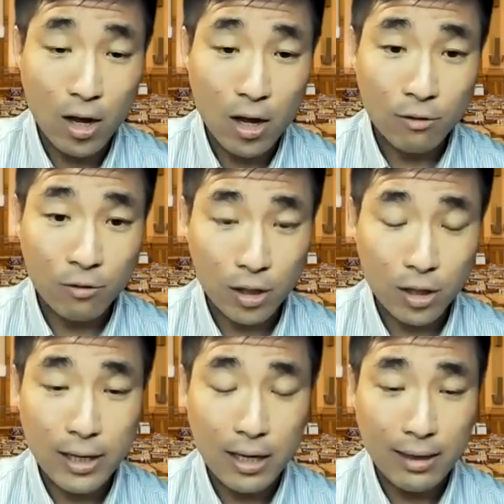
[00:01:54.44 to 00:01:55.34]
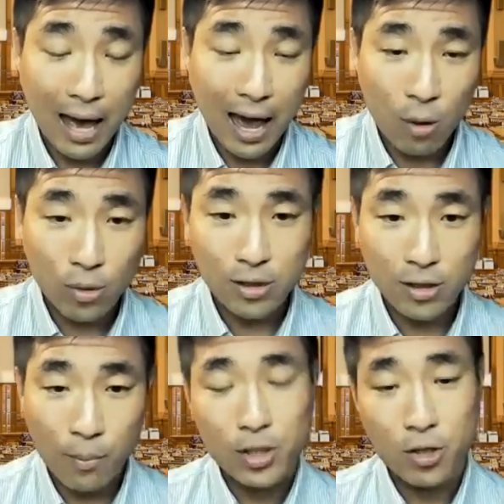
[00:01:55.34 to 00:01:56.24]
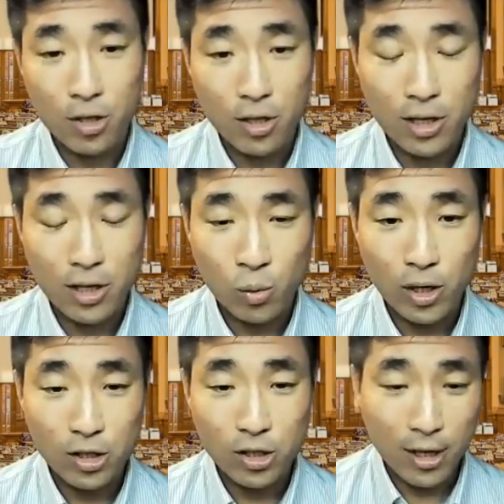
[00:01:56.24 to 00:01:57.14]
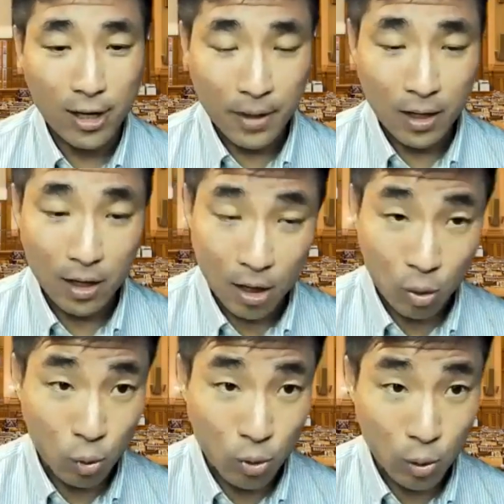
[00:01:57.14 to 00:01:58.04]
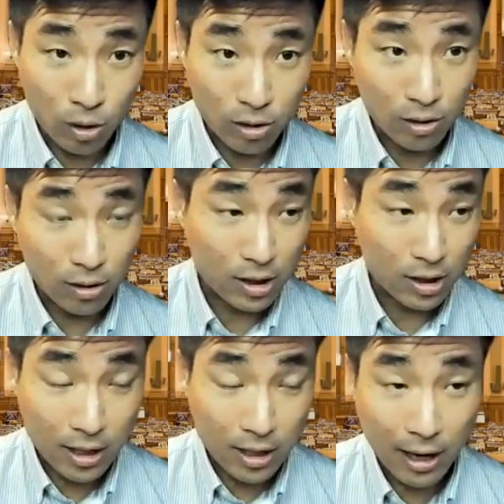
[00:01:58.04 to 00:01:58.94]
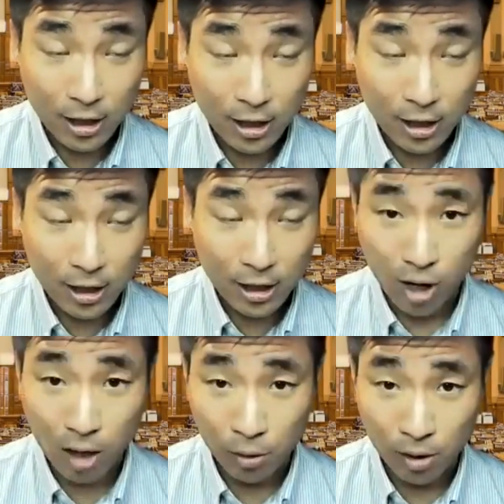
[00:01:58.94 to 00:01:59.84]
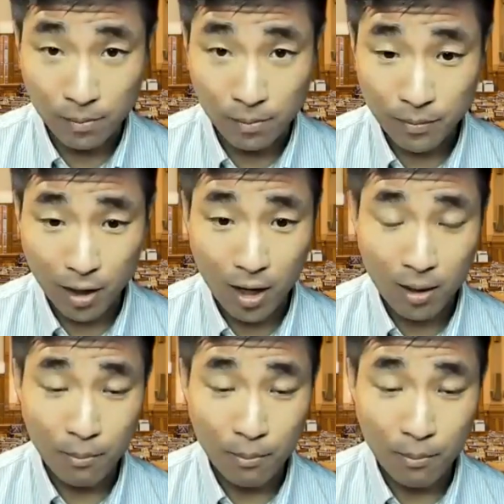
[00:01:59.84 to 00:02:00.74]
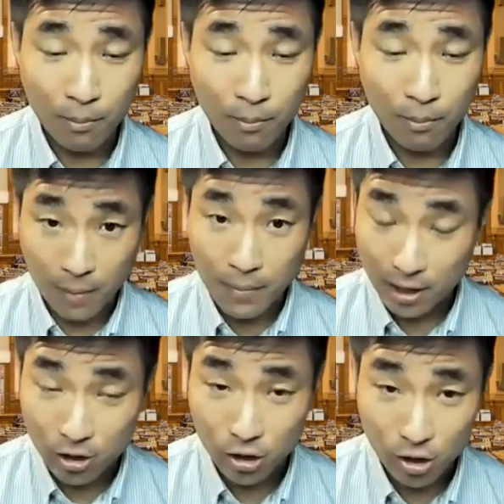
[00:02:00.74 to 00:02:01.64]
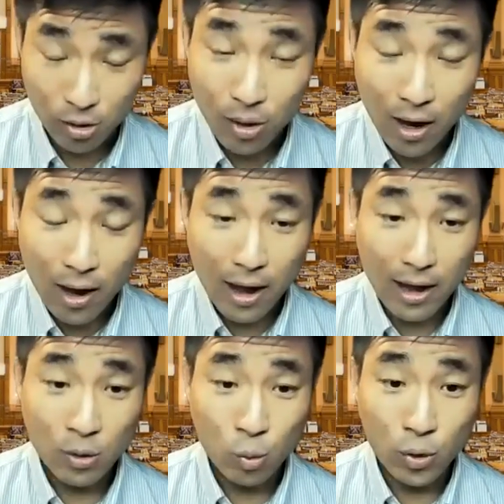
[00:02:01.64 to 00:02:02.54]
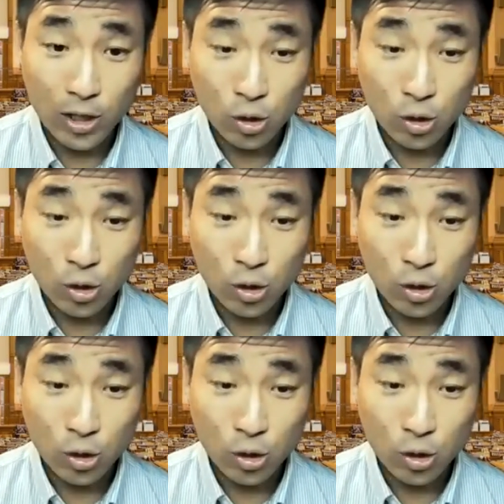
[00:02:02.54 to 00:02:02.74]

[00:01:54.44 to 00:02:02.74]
really that was an opportunity in which we would see a shared problem or a systemic issue in which we